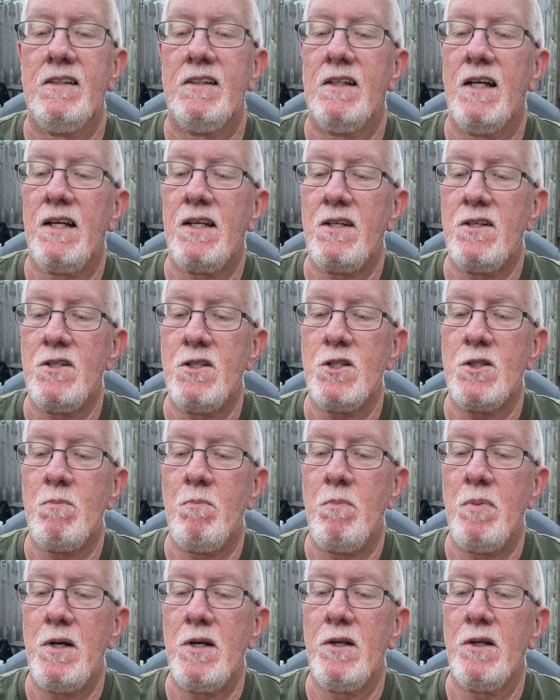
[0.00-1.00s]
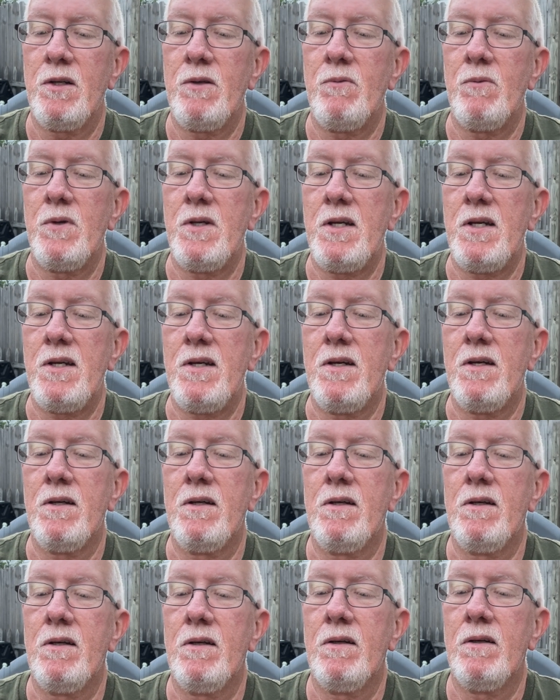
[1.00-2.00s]
I can just barely read
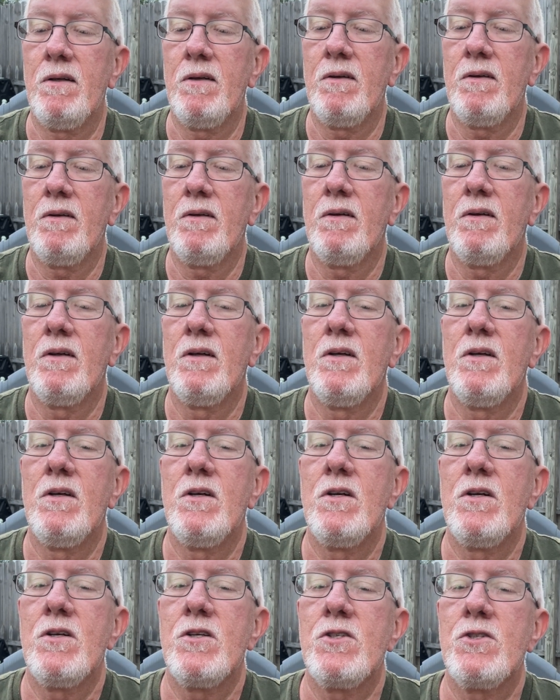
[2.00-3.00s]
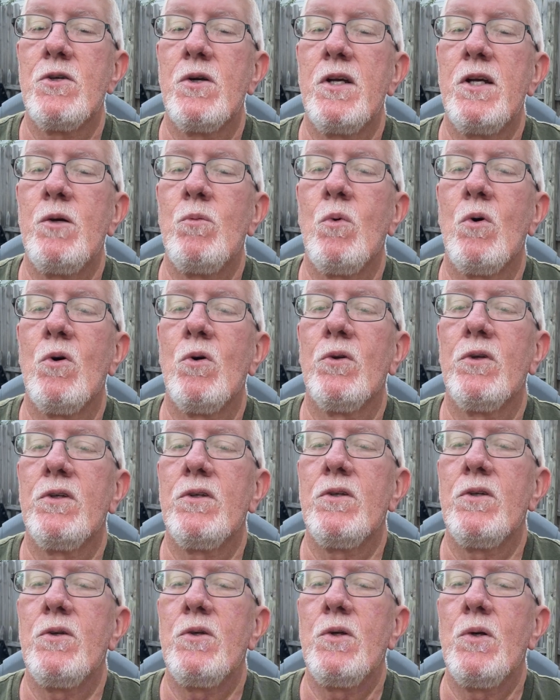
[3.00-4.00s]
Schrade
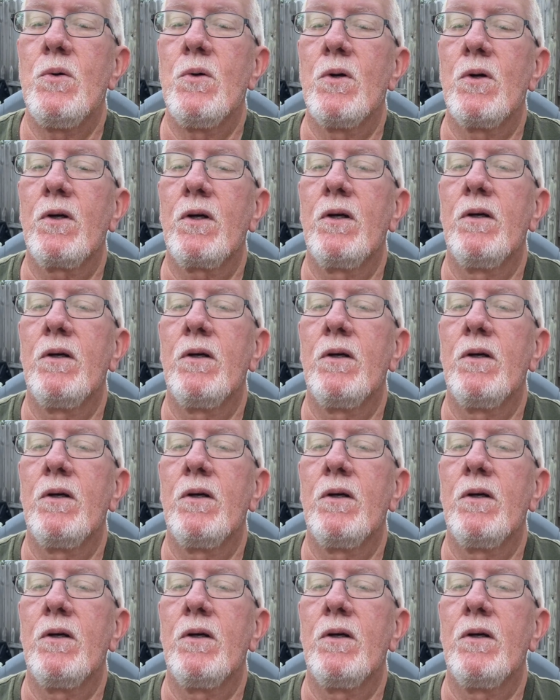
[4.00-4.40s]
Walden, New York.